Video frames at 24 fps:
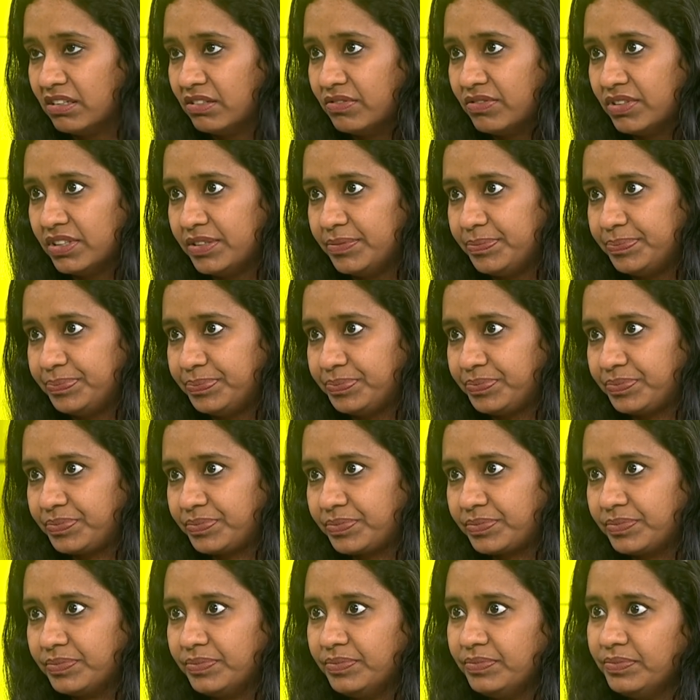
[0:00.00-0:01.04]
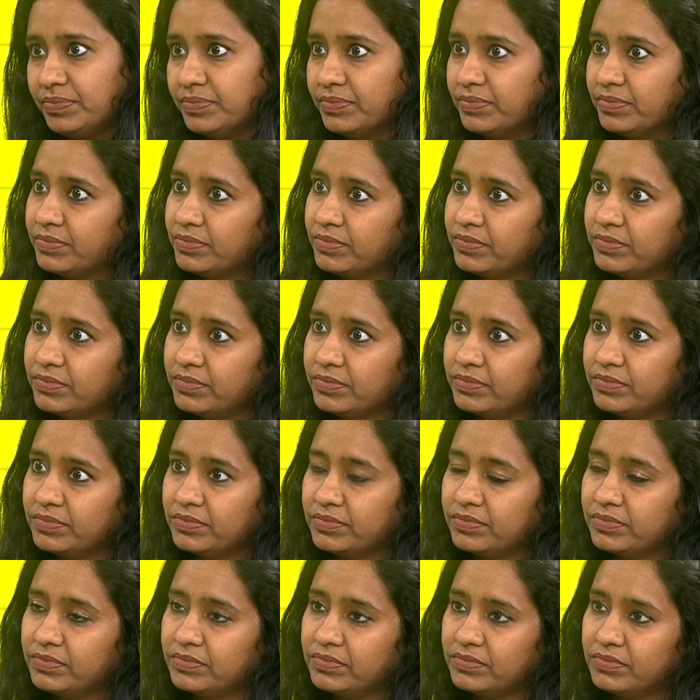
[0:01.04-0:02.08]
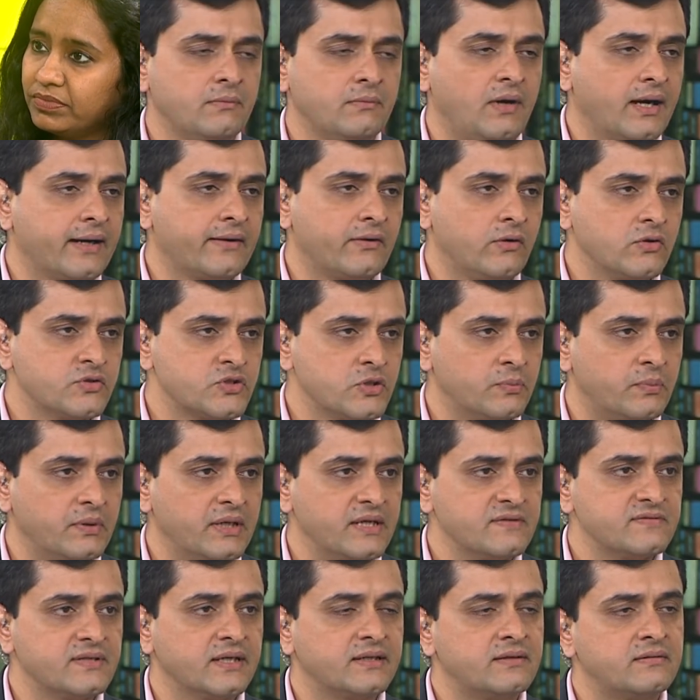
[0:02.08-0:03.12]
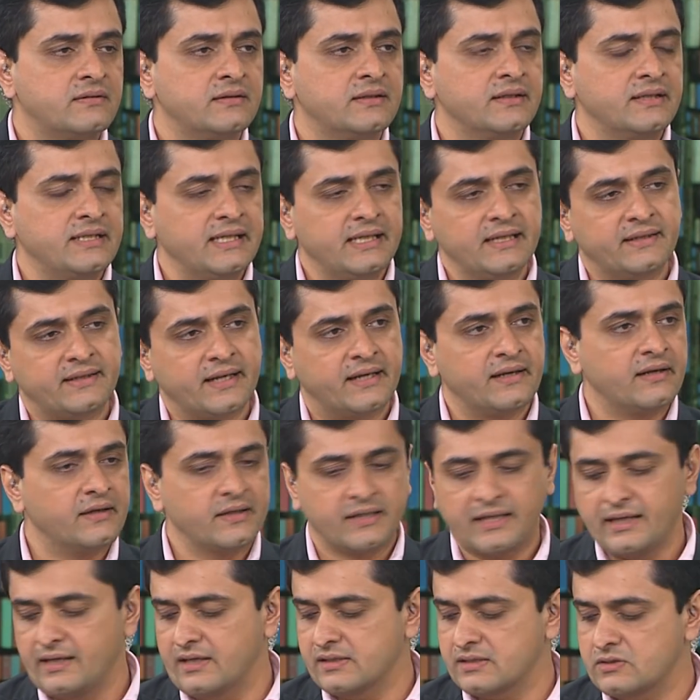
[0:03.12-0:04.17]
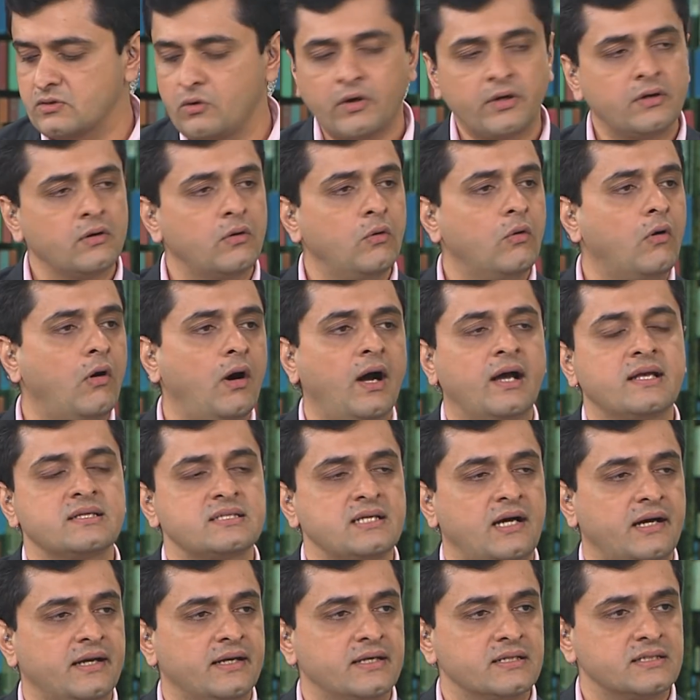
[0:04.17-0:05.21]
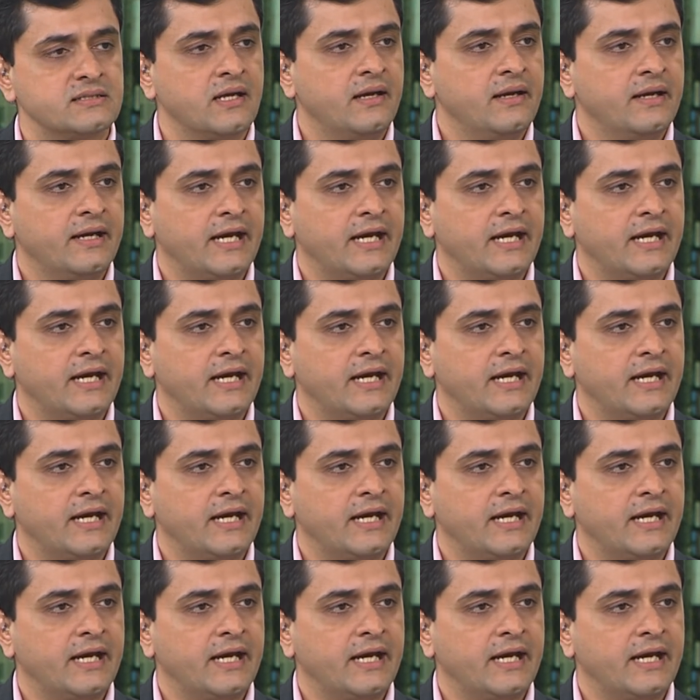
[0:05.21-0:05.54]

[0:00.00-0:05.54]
curve. Okay. Uh, one of the market also believes that the yield, 10-year yield is going to go as high as